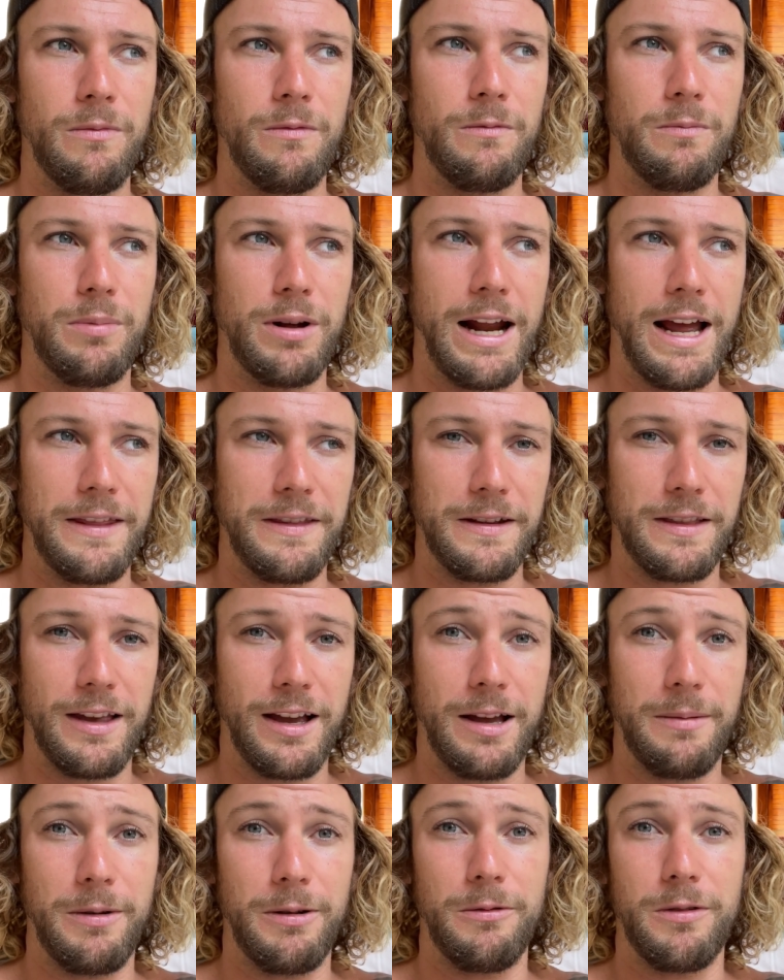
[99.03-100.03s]
but at the
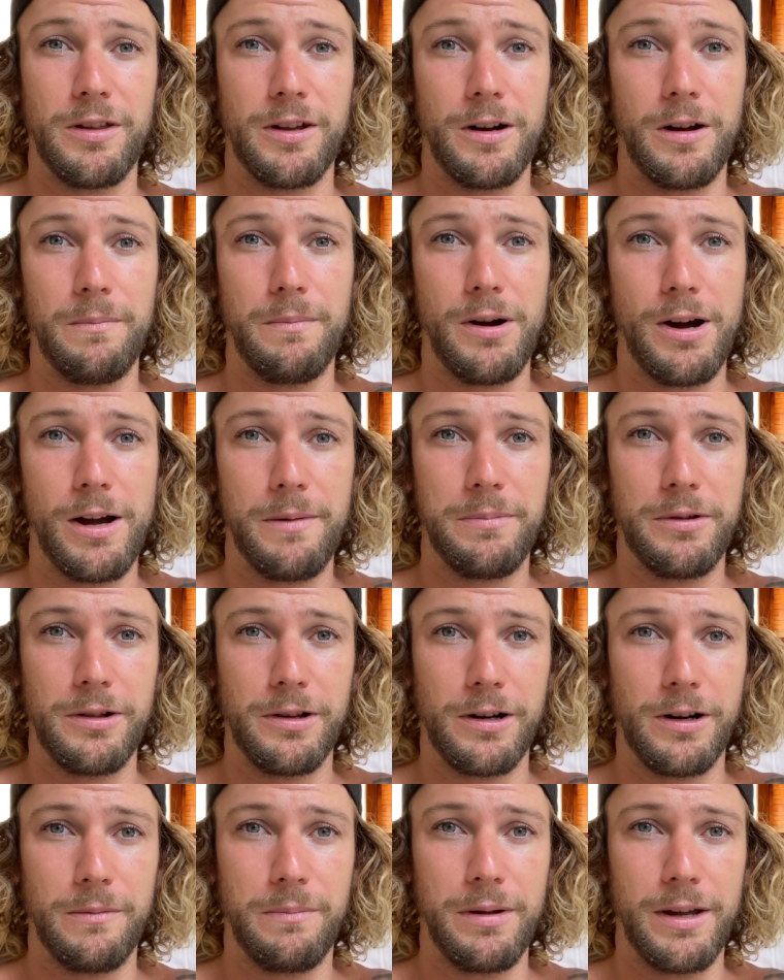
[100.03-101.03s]
time it was an
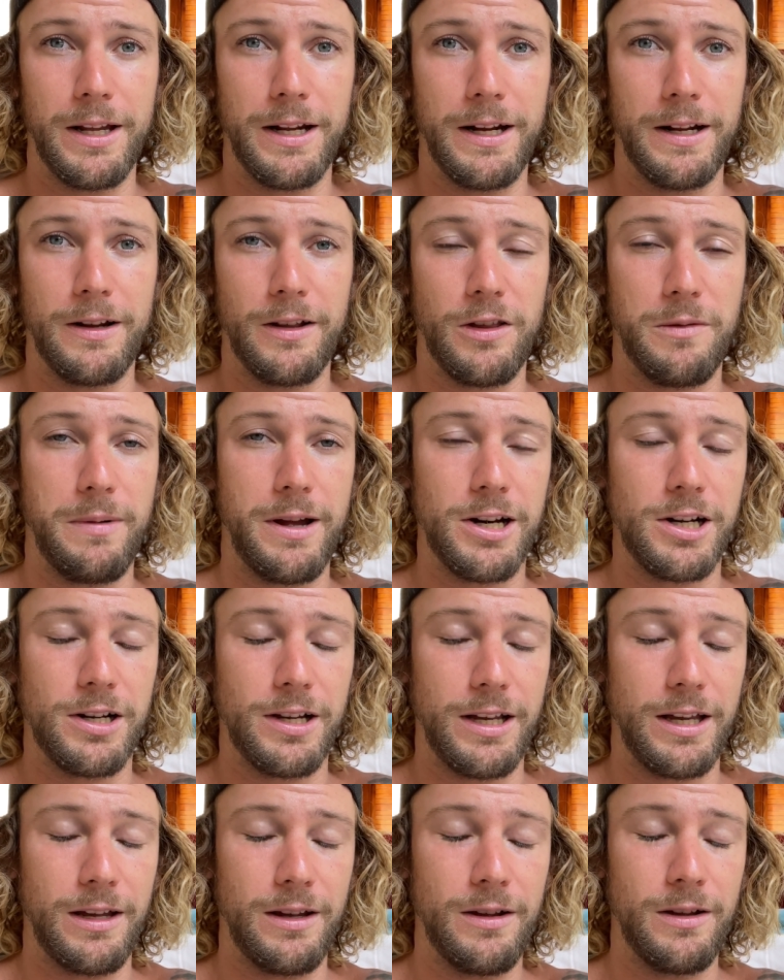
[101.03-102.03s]
unpopular opinion,
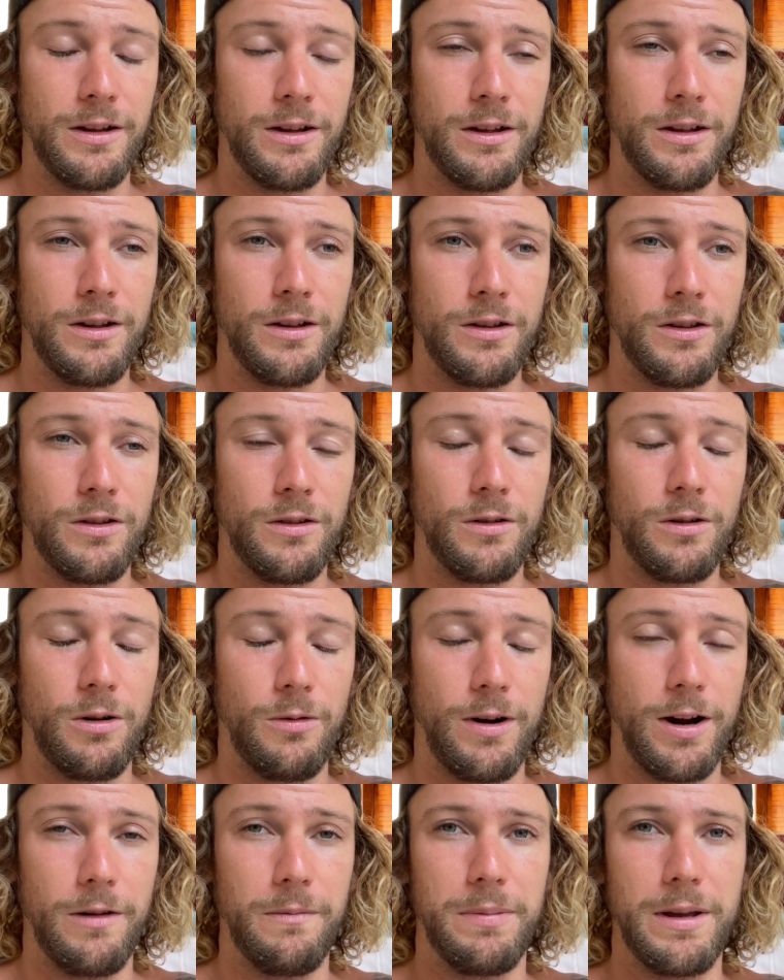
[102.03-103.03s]
especially
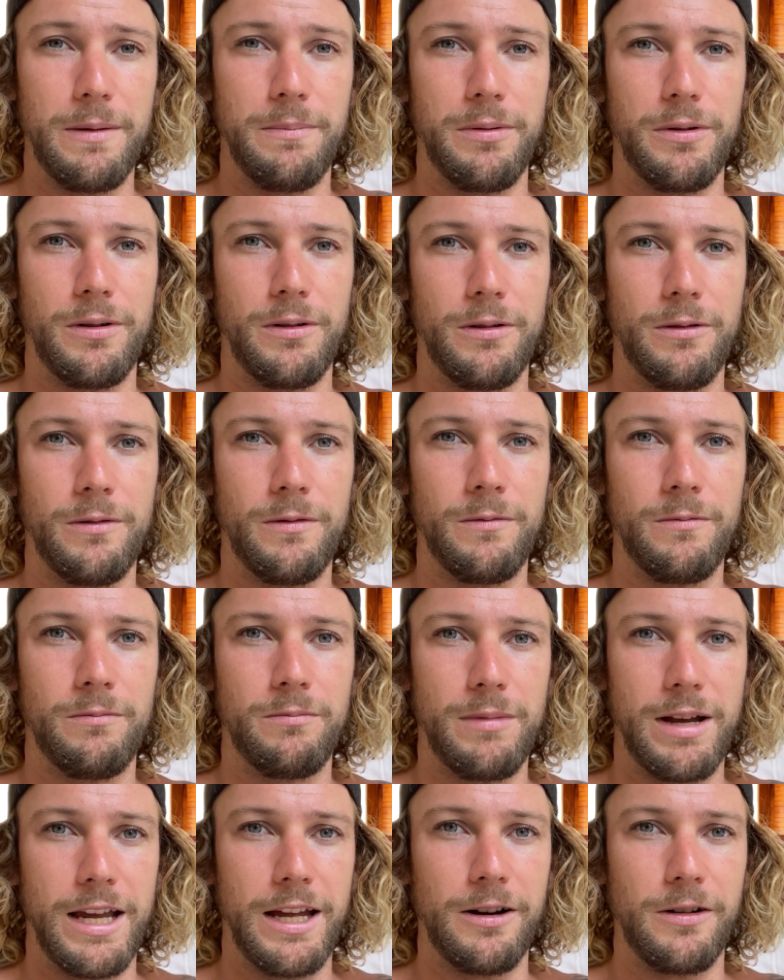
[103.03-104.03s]
around people,
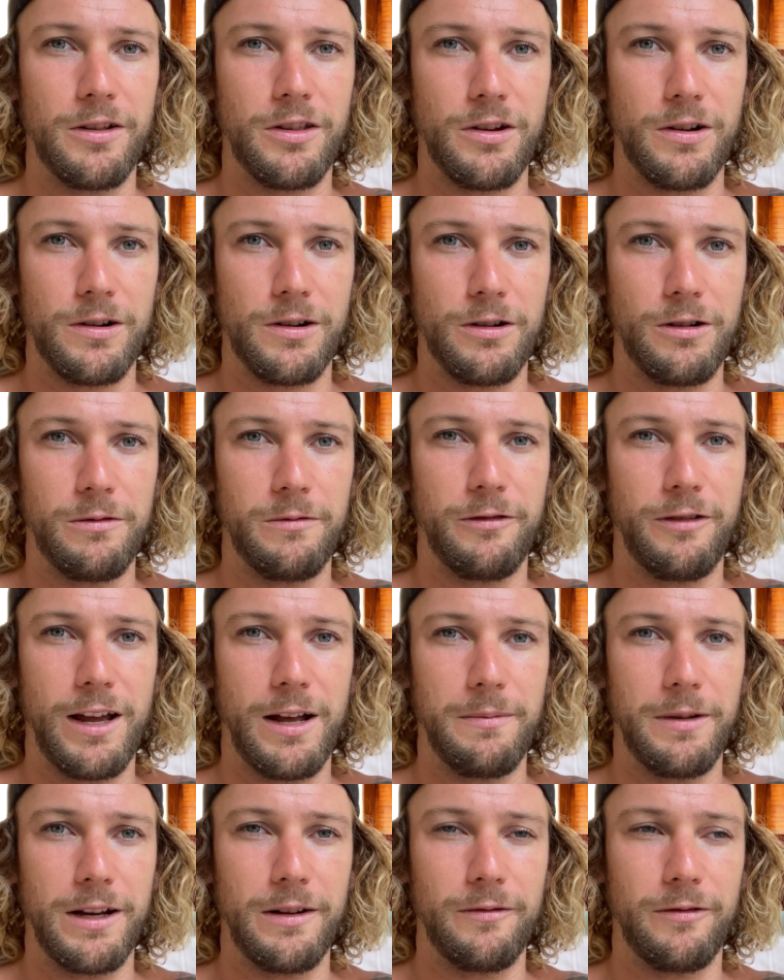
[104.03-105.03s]
my inner circle and
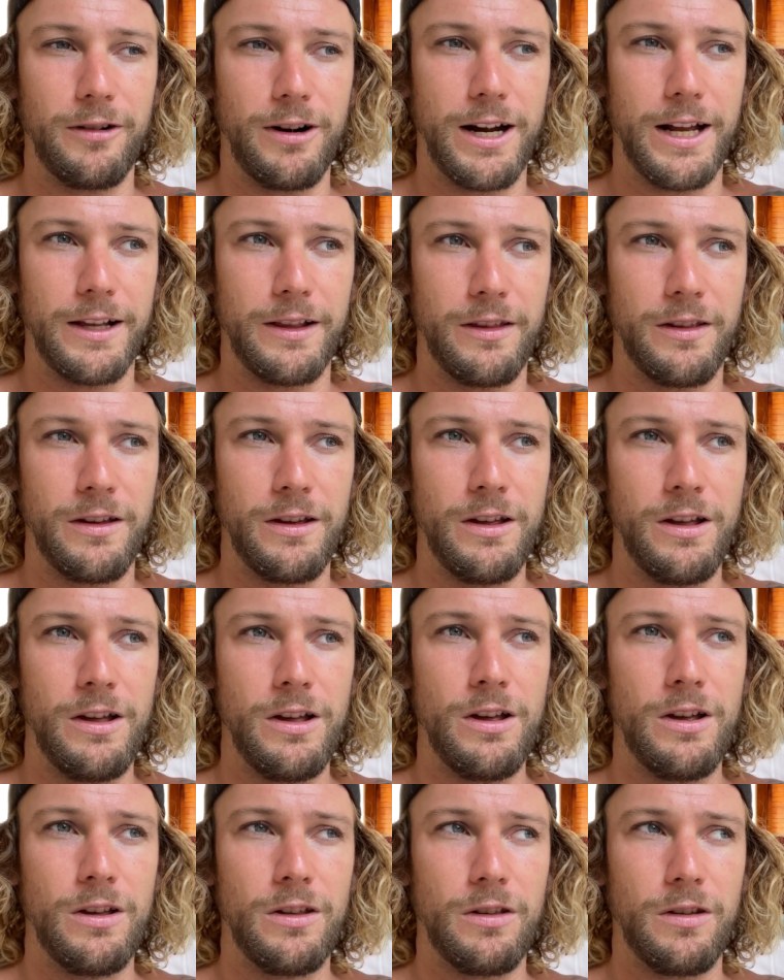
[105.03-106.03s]
family and friends.
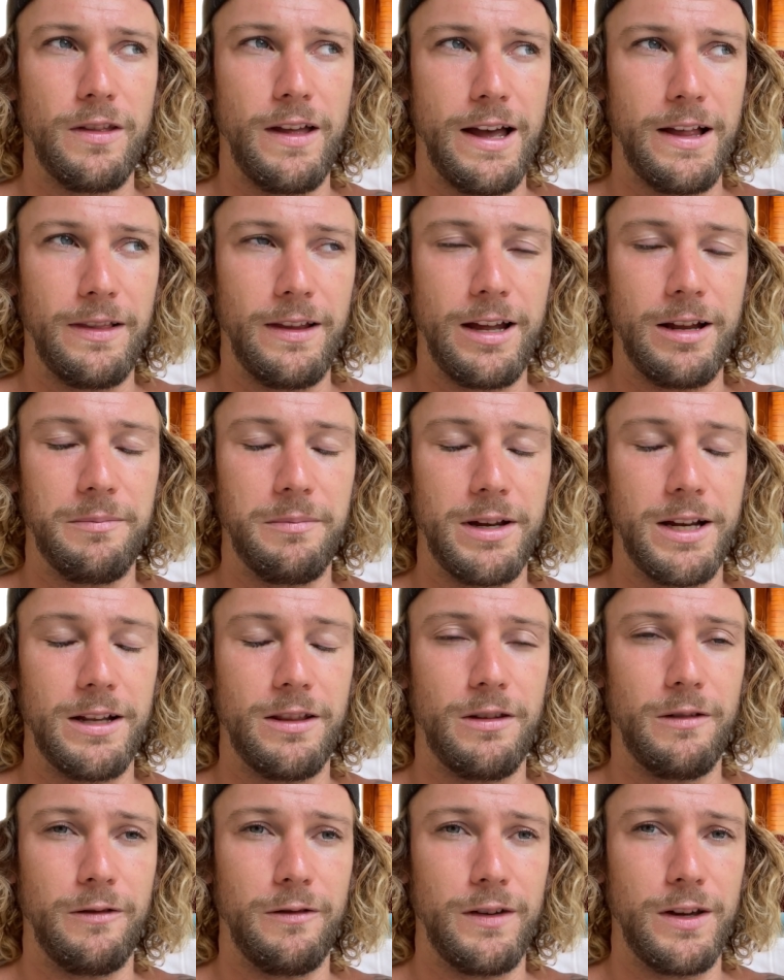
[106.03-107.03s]
So that led me
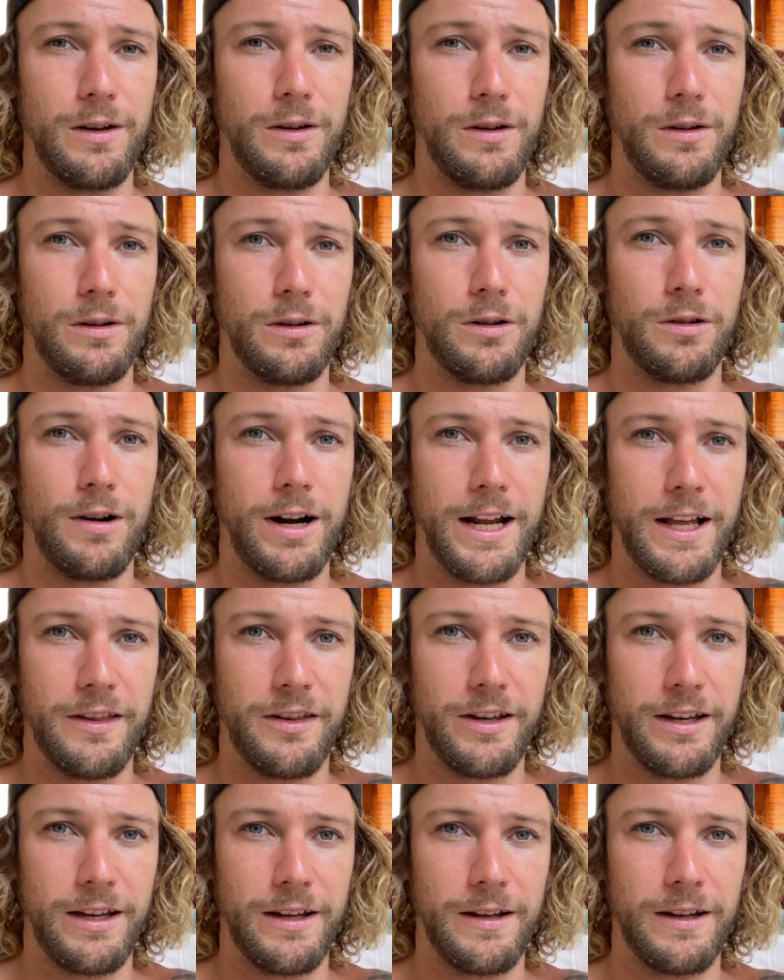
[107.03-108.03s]
to feel
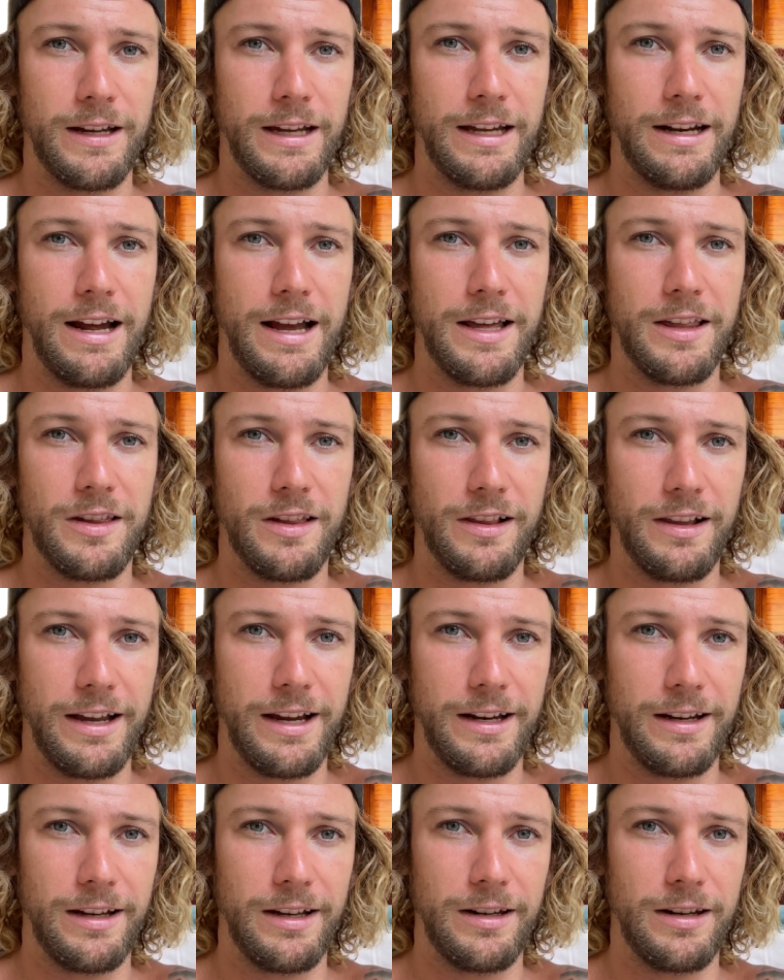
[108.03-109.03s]
crazy and
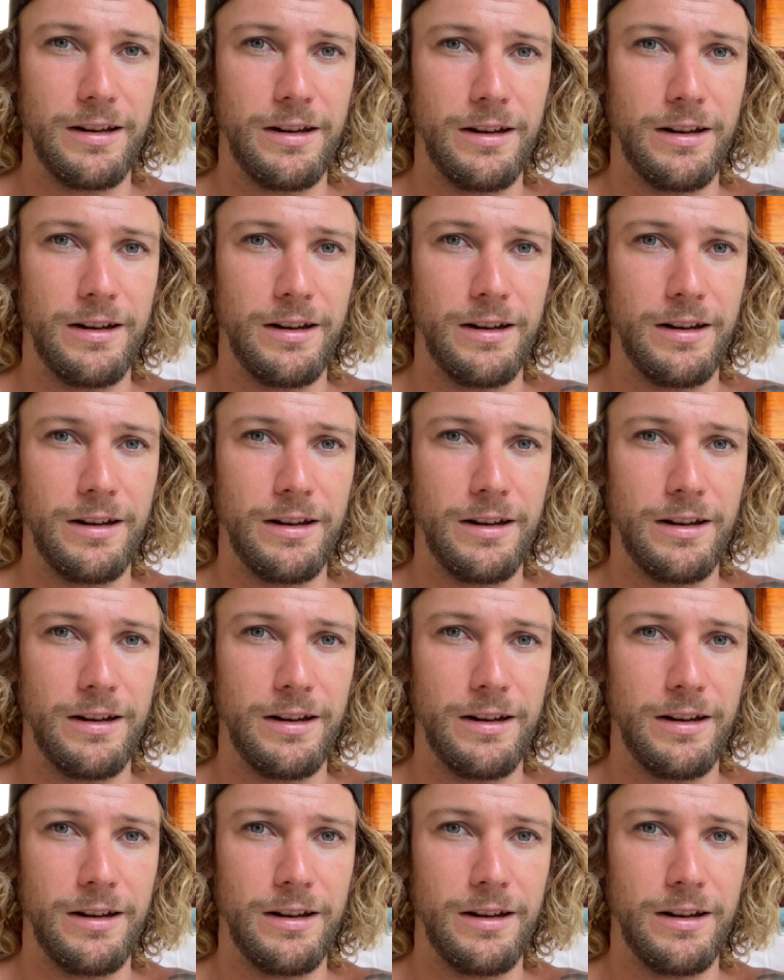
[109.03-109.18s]
isolated,